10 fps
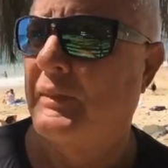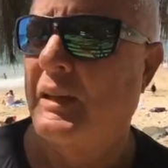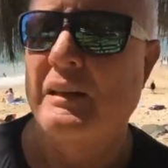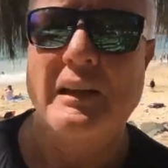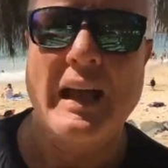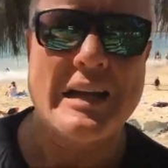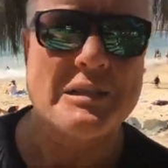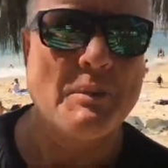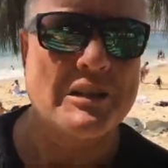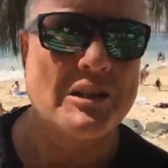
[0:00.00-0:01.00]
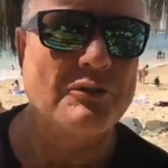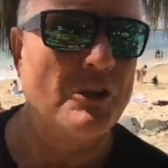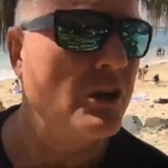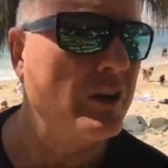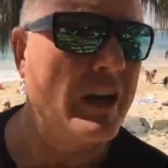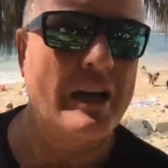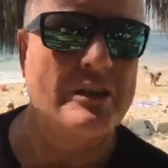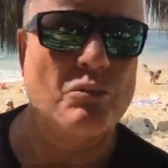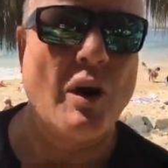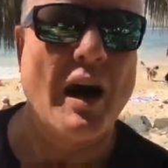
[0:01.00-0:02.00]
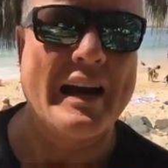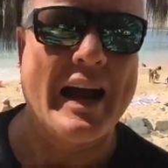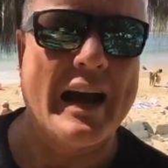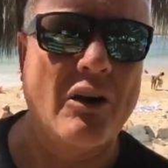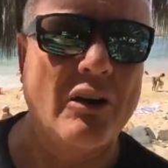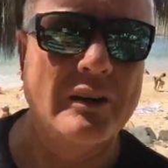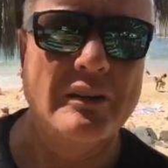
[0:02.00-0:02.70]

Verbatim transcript: And the last message for you today is, why now?